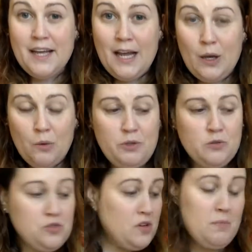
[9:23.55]
I hope you
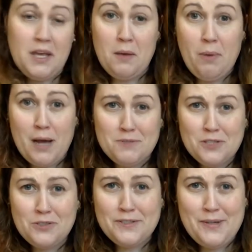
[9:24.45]
enjoyed making
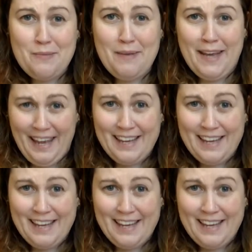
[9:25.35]
popsicles with me.